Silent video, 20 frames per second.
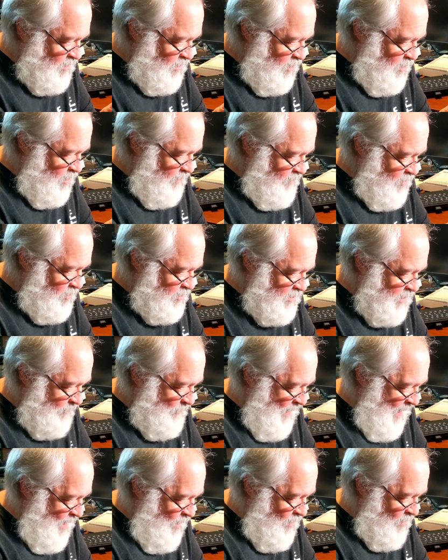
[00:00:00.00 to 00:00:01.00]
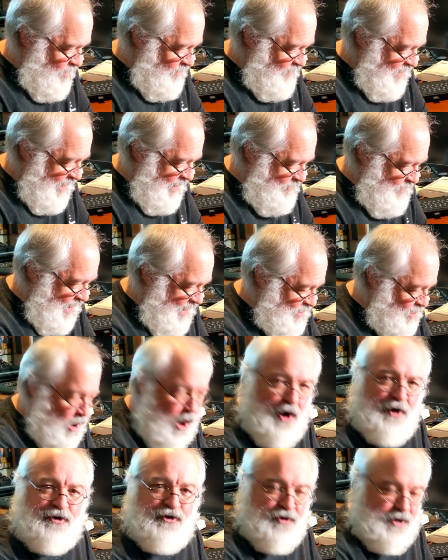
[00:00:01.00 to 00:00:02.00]
the Universe, the Power of He-Man
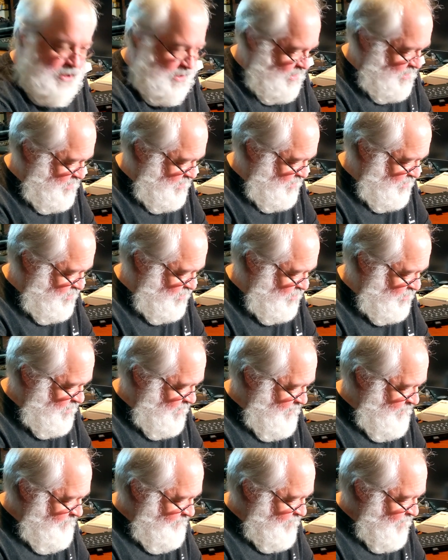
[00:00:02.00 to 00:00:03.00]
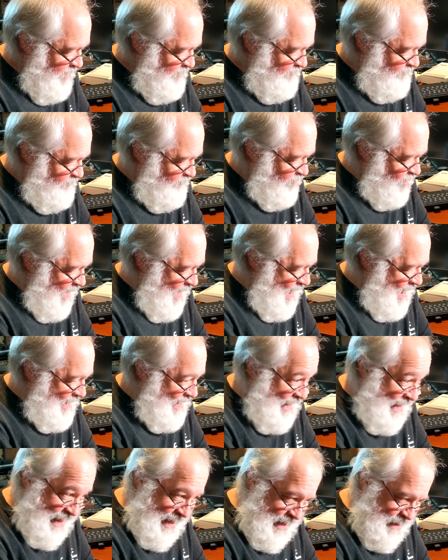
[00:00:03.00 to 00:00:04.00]
cartridge. Fly
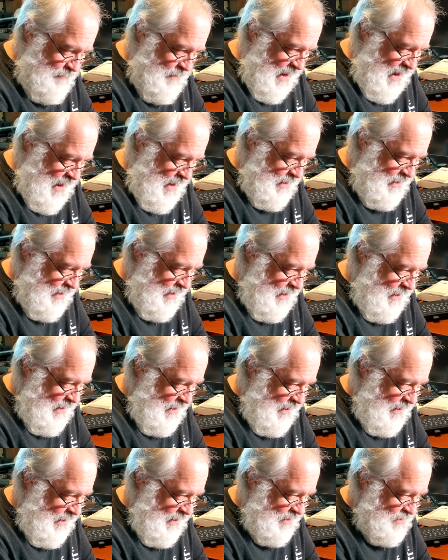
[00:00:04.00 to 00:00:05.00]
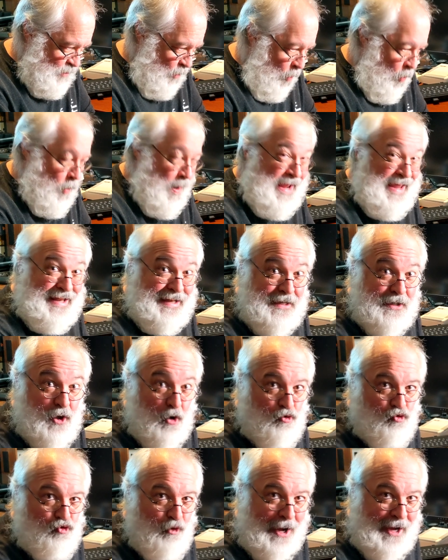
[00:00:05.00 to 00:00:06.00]
He-Man in his Wind
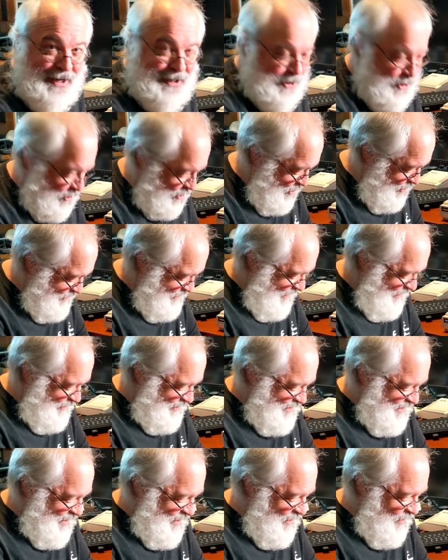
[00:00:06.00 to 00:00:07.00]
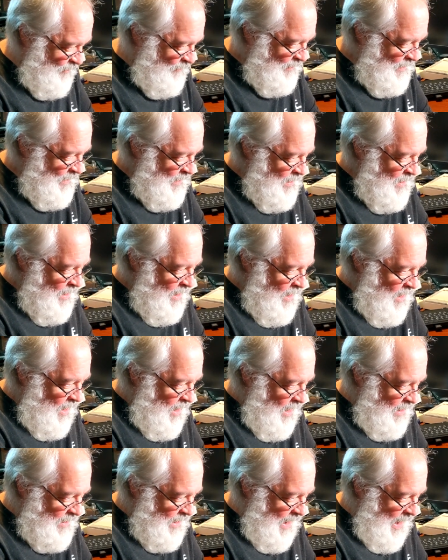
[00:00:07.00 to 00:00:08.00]
Raider, there you go,
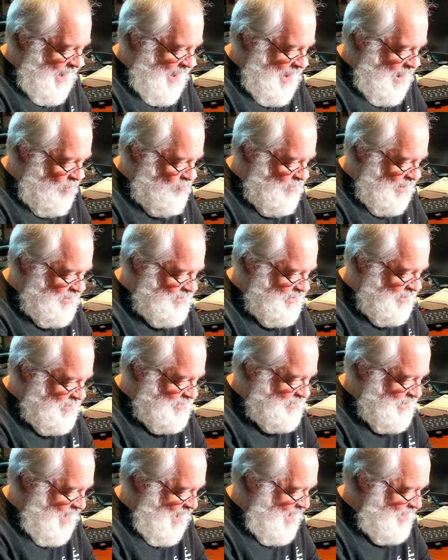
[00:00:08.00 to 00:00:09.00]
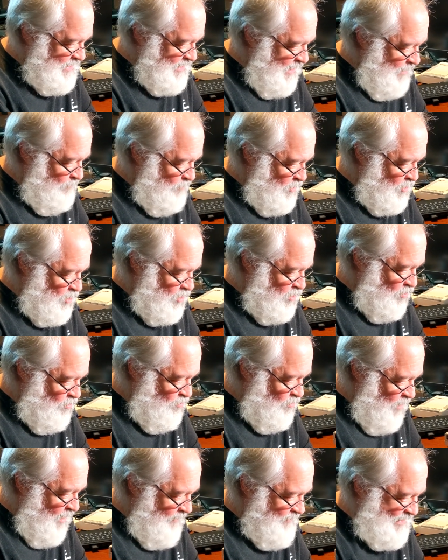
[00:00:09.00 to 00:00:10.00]
on a hair-raising dash in
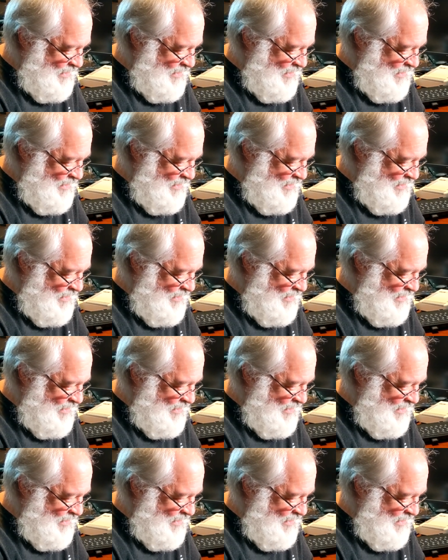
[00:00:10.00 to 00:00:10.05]
pursuit of